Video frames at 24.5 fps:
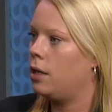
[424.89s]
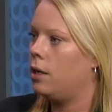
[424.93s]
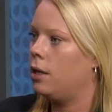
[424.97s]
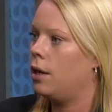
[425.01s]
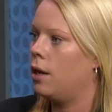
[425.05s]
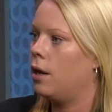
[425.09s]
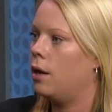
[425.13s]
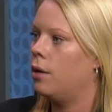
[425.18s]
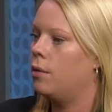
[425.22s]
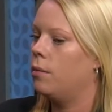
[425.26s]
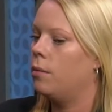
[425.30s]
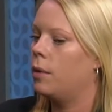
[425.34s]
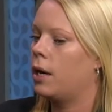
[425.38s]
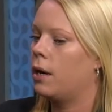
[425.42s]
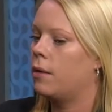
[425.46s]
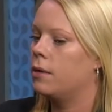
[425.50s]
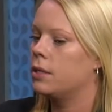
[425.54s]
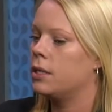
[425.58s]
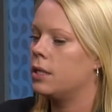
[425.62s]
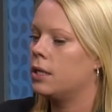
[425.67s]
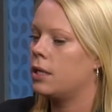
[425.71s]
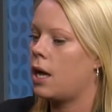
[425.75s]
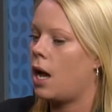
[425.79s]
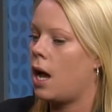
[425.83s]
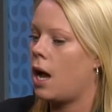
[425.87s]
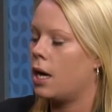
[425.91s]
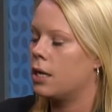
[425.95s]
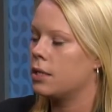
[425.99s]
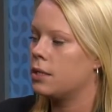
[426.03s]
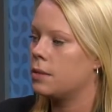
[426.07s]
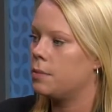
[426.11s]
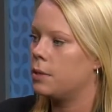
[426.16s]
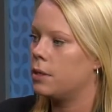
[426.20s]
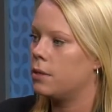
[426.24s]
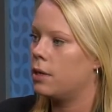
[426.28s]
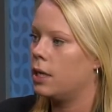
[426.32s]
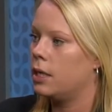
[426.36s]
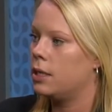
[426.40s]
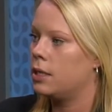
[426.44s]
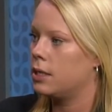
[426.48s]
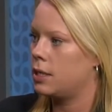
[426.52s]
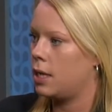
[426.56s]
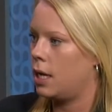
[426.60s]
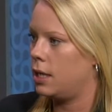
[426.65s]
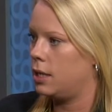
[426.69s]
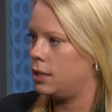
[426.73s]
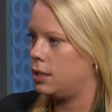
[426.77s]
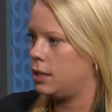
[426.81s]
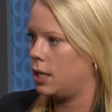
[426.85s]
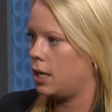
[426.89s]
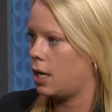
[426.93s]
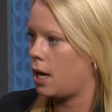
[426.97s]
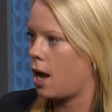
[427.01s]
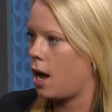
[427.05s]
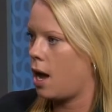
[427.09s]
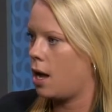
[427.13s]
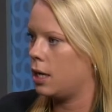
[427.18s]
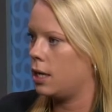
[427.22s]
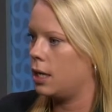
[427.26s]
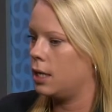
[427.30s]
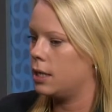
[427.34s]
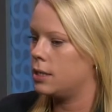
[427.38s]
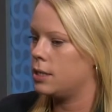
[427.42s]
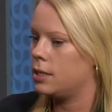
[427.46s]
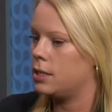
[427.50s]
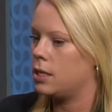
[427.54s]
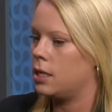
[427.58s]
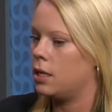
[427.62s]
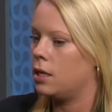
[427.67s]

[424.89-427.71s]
You know, when I was at the hospital, I decided to get honest.